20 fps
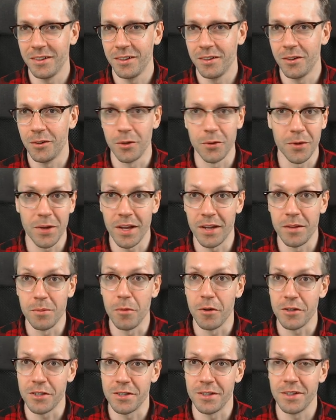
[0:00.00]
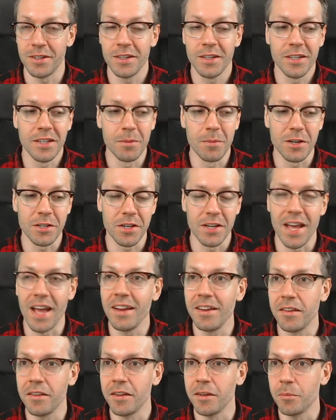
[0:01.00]
Or you can imagine
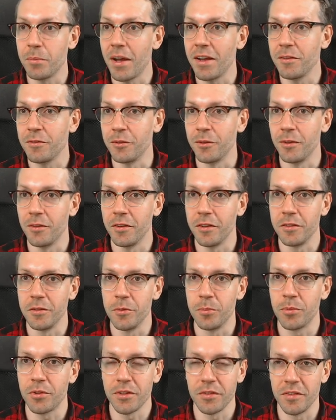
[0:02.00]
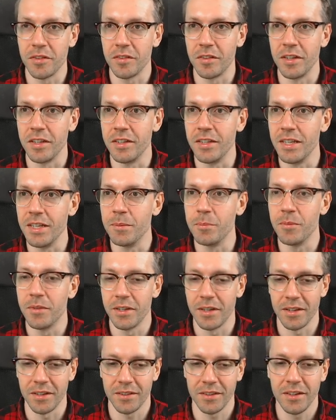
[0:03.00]
anything painful that you previously deemed
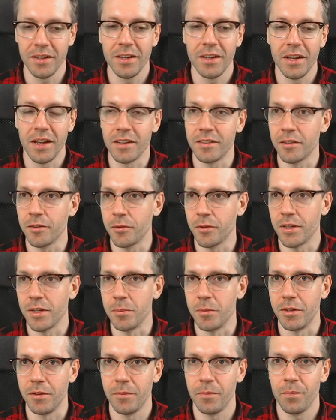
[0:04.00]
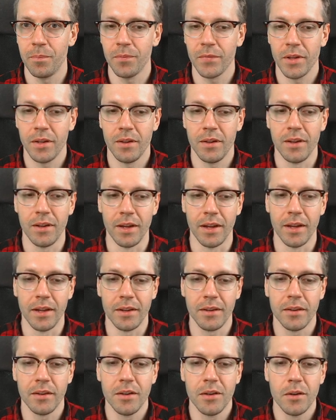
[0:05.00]
as agreeable.
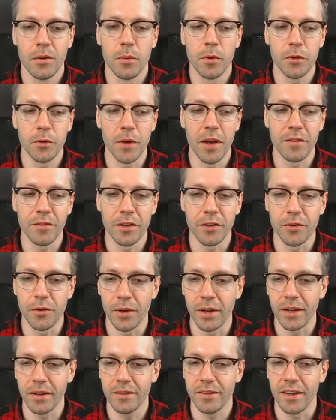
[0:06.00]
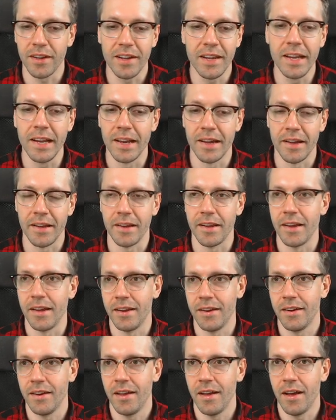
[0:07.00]
Like, would you ever drink tequila
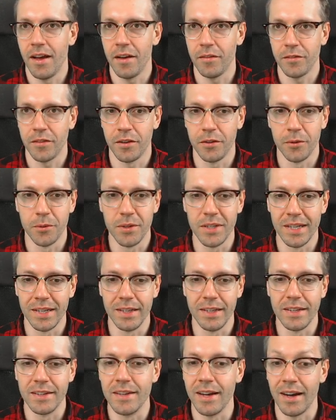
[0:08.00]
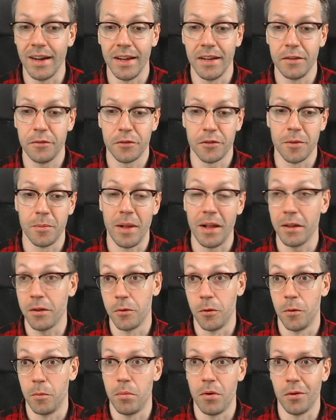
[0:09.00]
again after you nearly died from
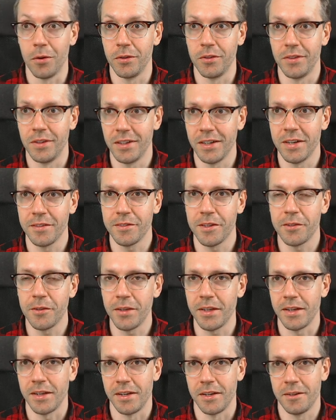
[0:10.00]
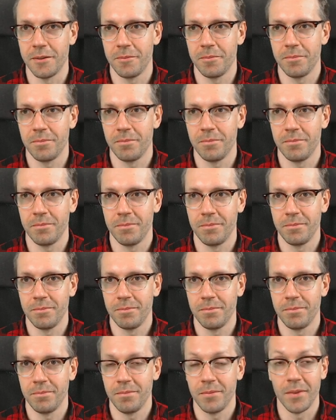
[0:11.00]
alcohol poisoning after drinking it?
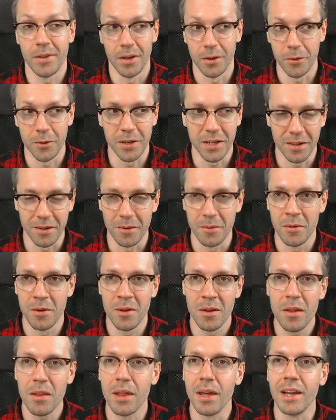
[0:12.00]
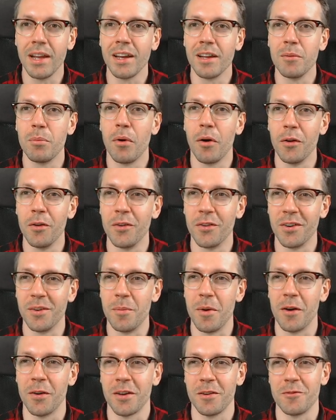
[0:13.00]
Now you can think and ponder
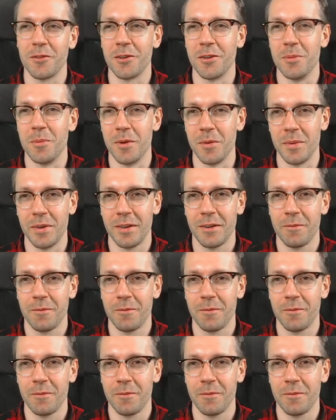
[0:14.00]
about it for a moment.